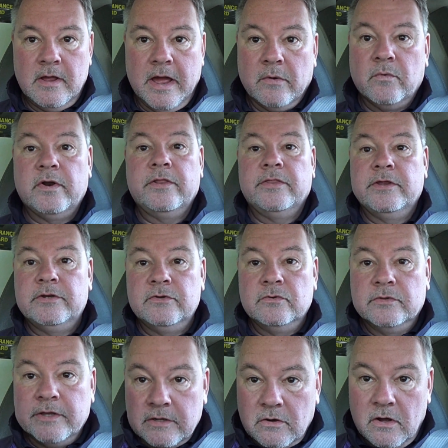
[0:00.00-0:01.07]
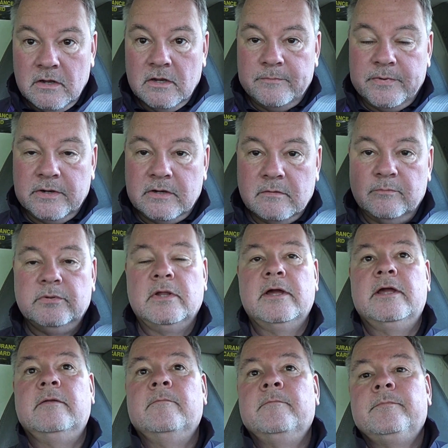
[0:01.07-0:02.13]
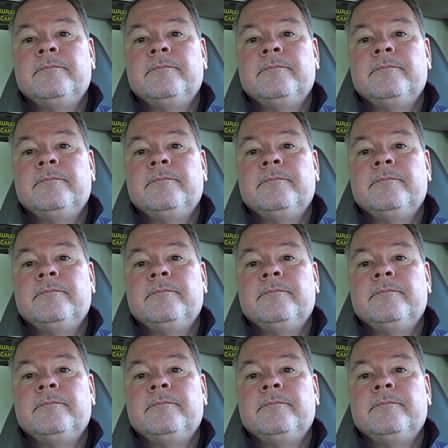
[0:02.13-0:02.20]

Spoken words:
And what do? They call up and complain.